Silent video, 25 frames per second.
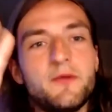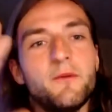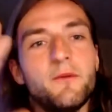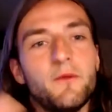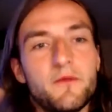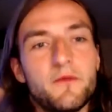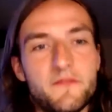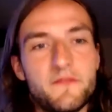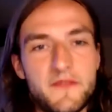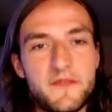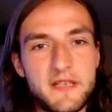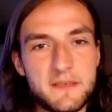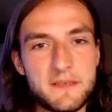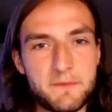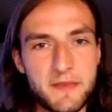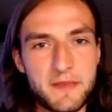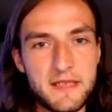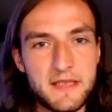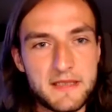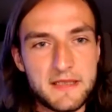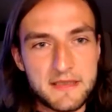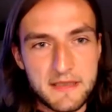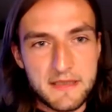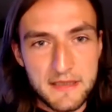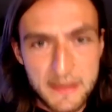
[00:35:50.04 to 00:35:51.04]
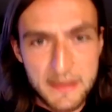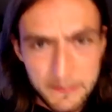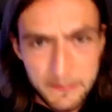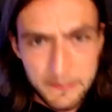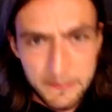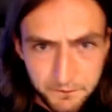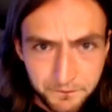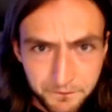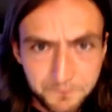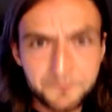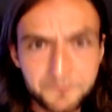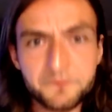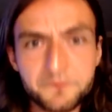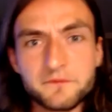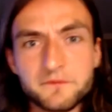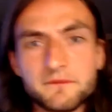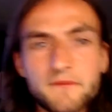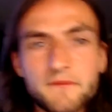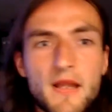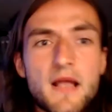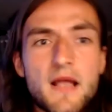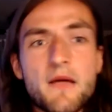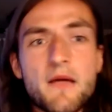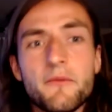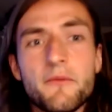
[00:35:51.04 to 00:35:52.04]
all of these pieces,
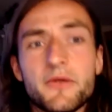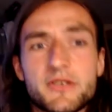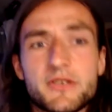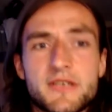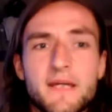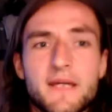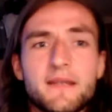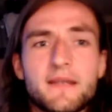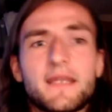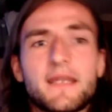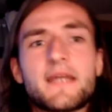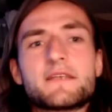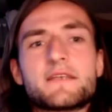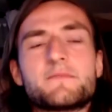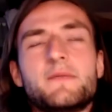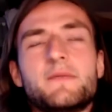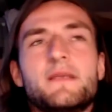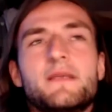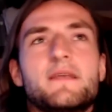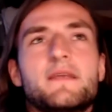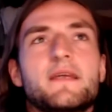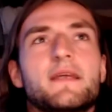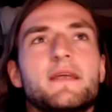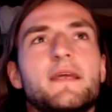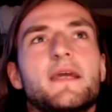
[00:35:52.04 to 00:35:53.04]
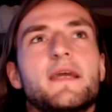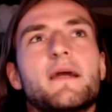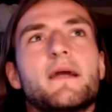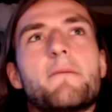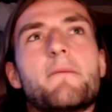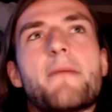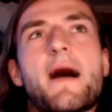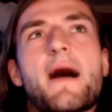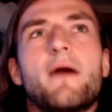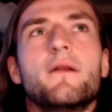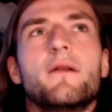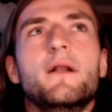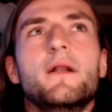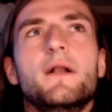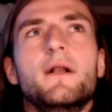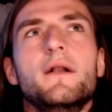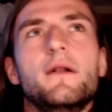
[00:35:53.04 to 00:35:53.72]
which then gets me thinking about,